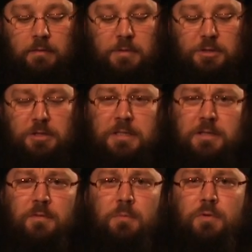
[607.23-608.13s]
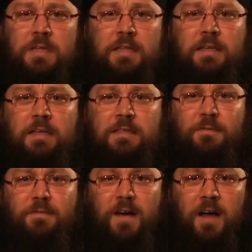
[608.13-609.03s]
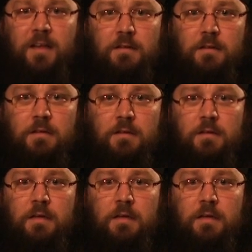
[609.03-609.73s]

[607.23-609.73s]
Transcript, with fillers: Mission is often presented as fun,